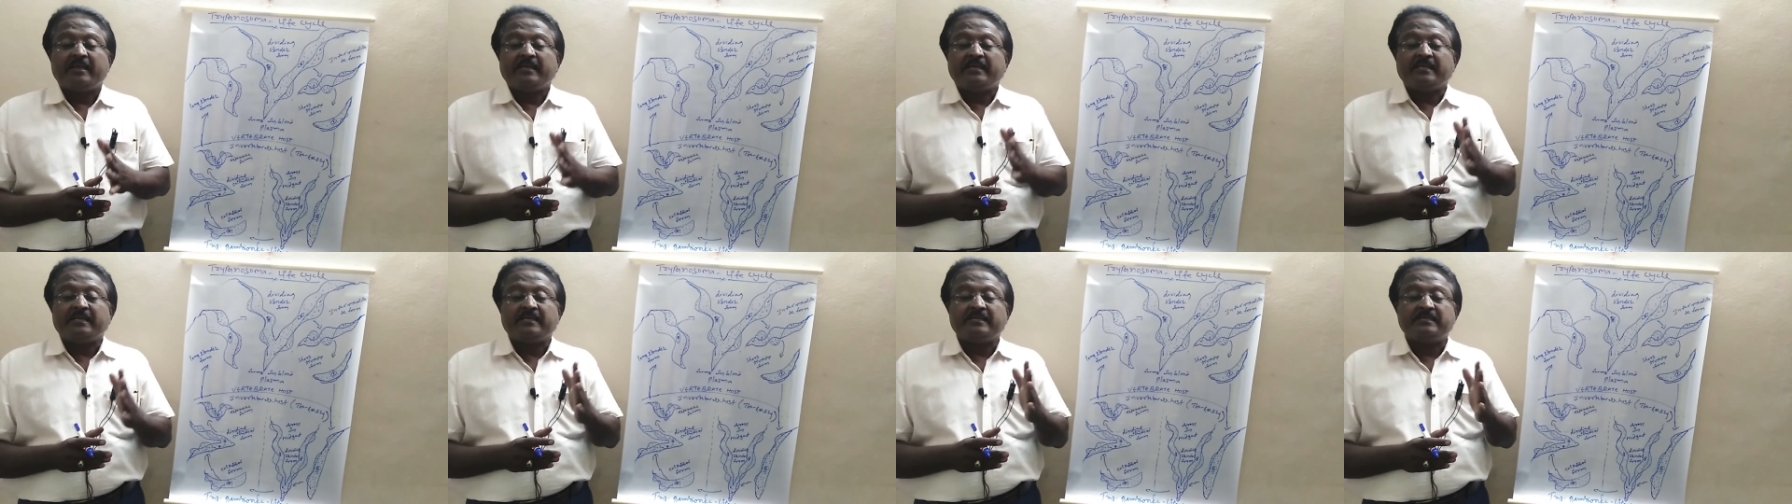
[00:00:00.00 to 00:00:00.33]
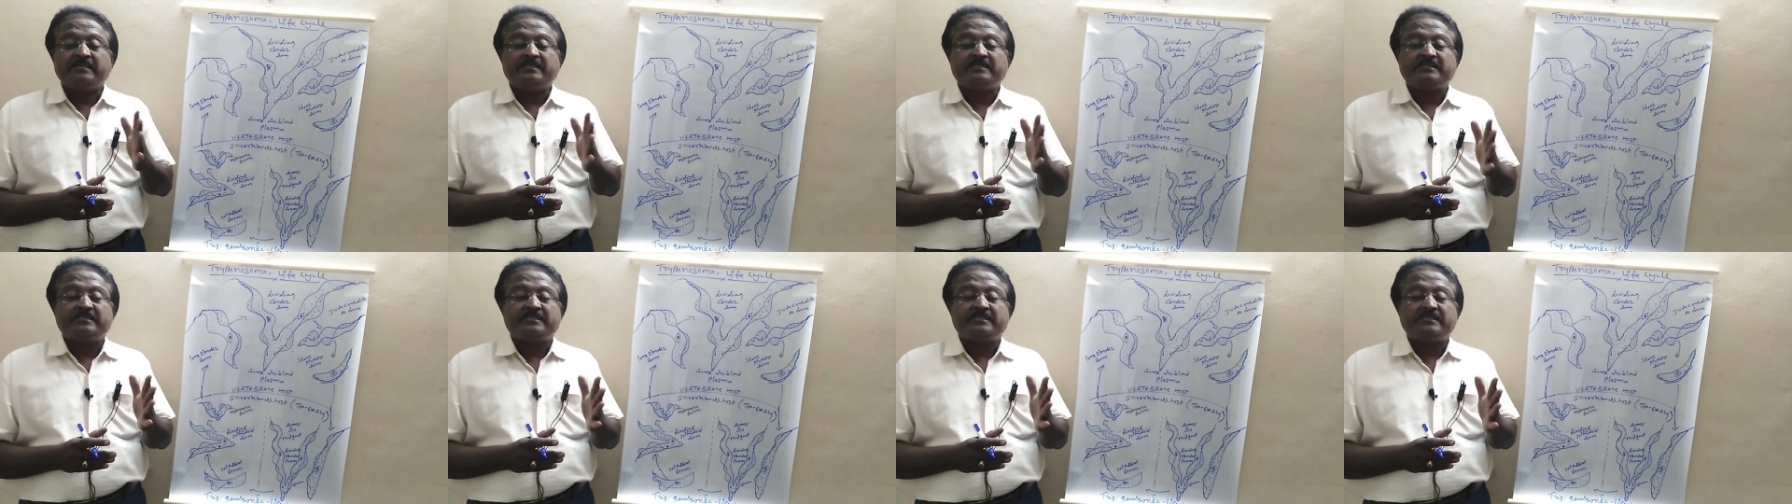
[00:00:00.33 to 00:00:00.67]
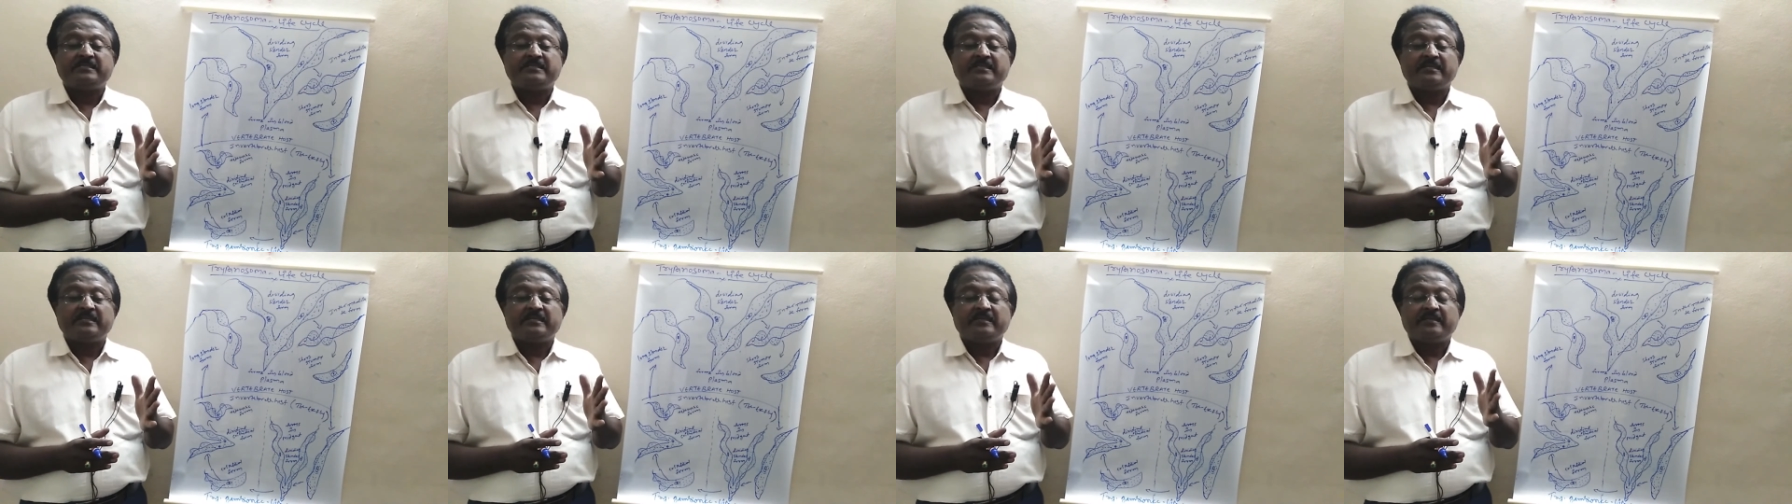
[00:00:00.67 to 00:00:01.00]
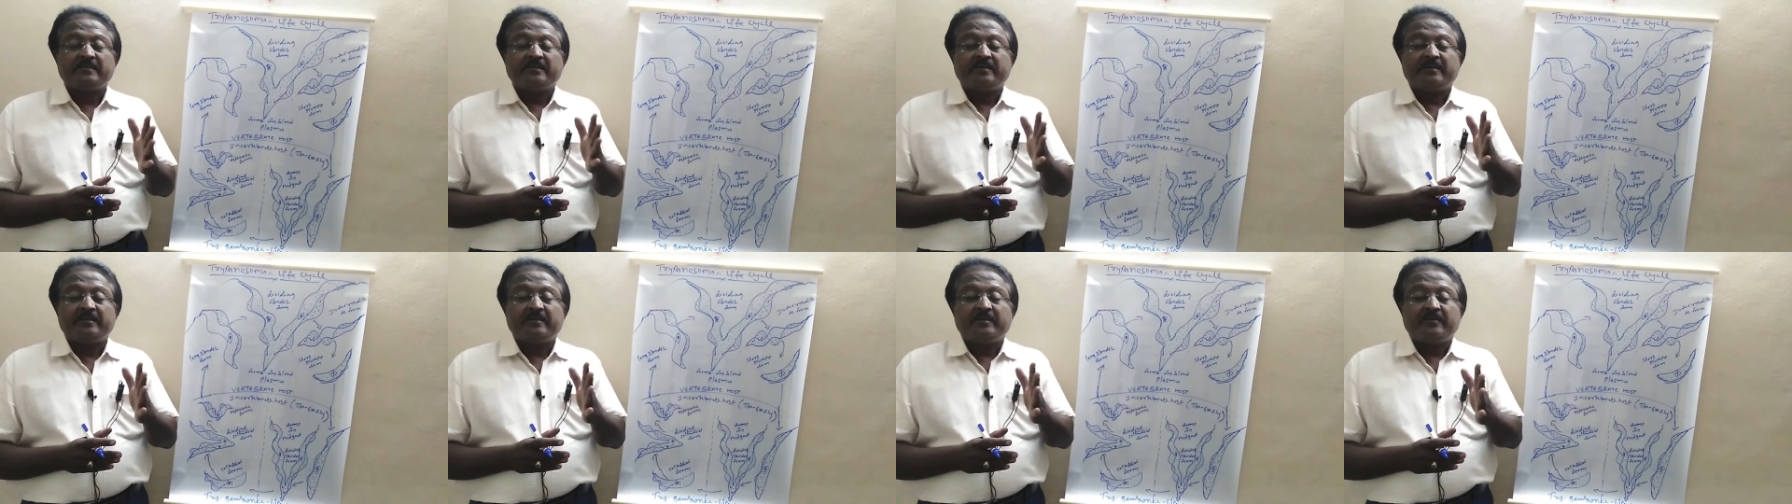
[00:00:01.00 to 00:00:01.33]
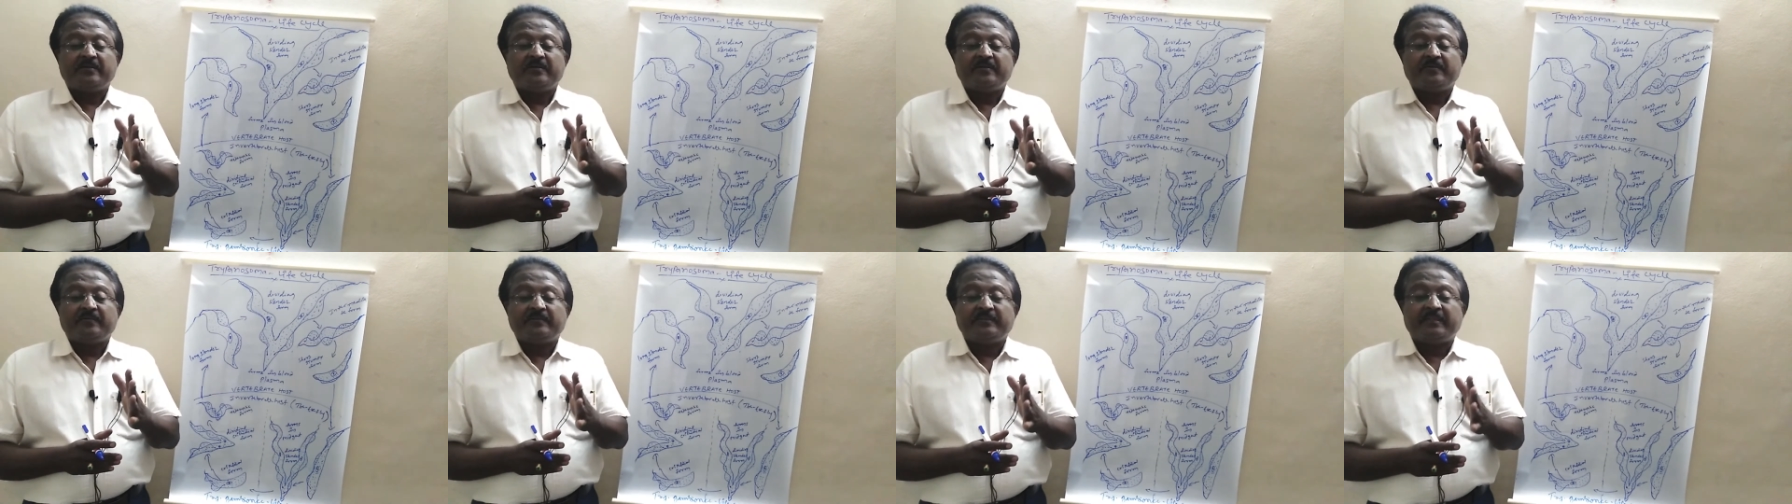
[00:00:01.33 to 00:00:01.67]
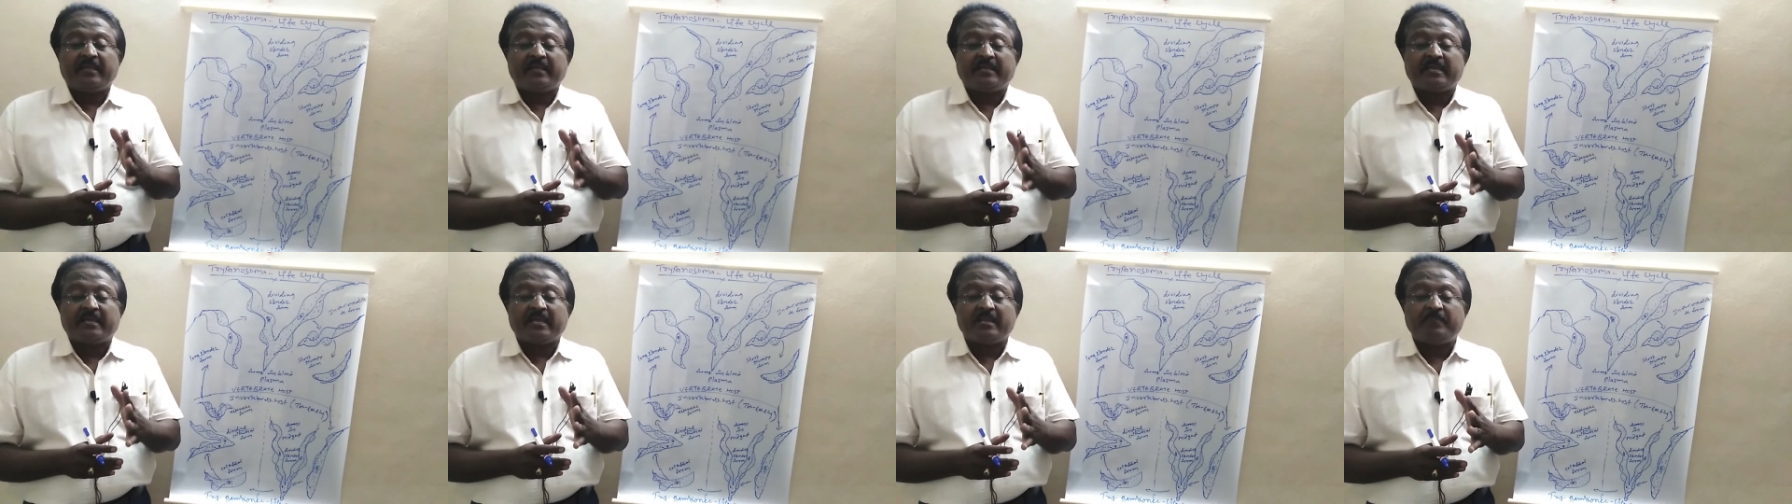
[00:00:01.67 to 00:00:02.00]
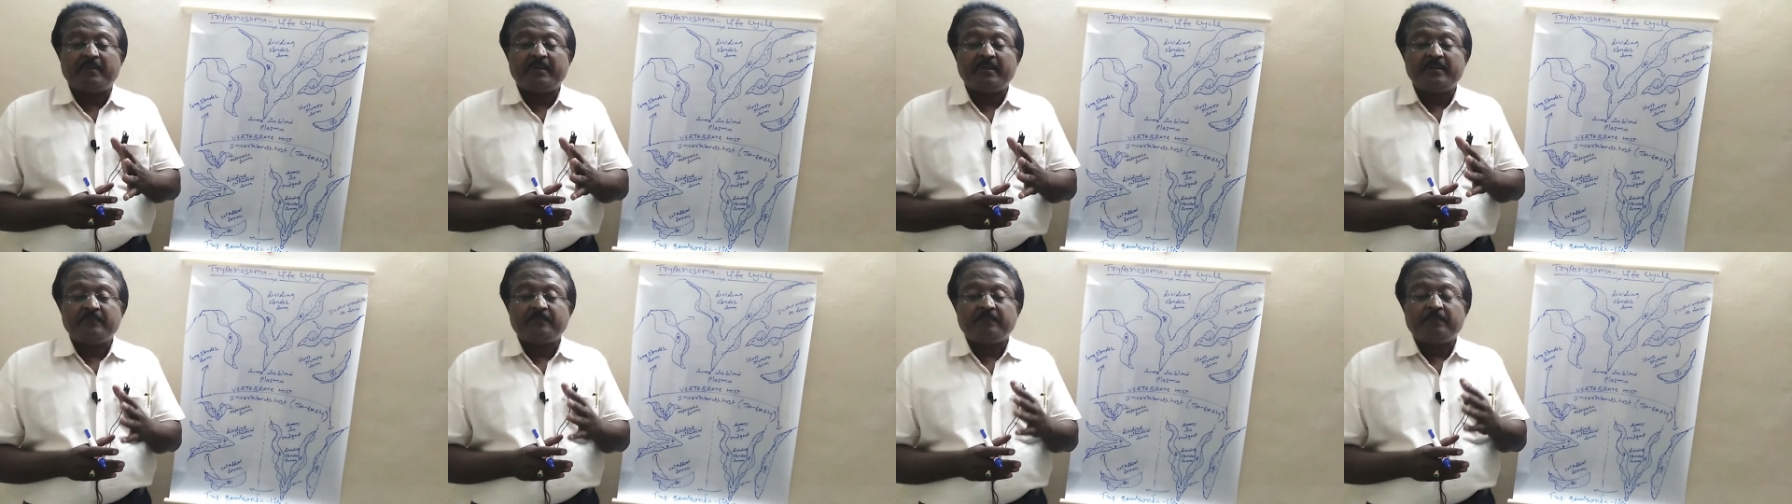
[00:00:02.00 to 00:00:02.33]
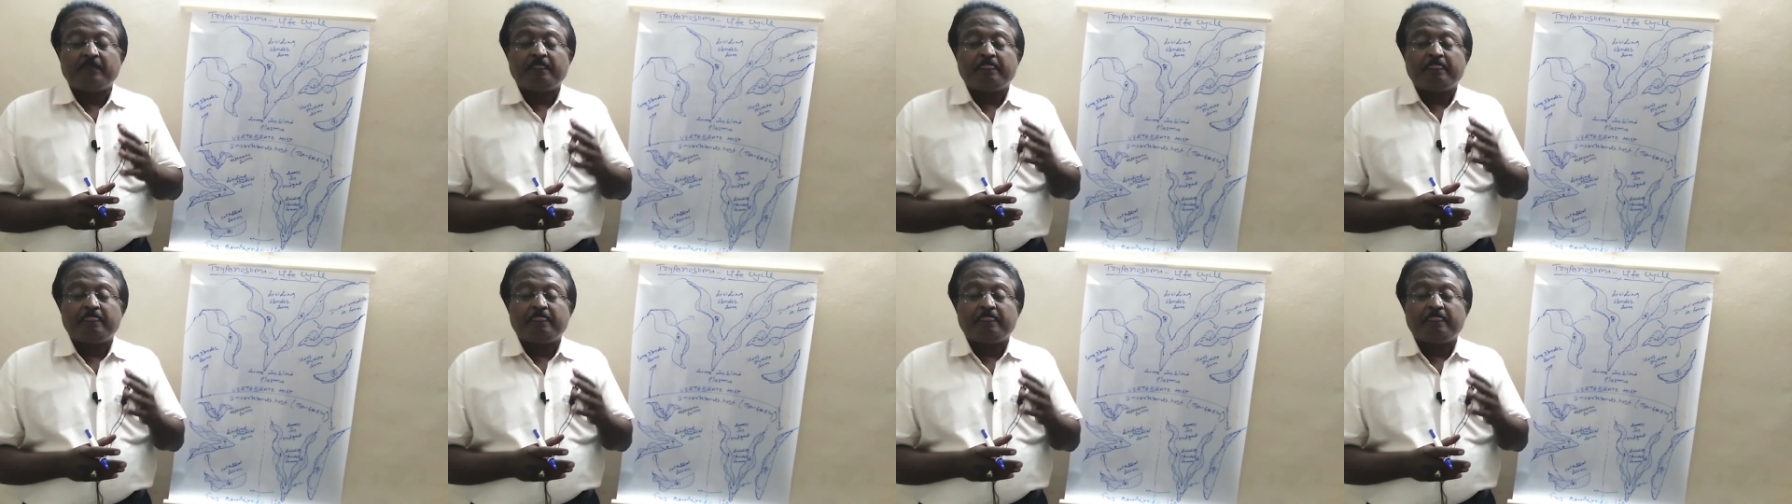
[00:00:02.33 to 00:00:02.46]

is, they can be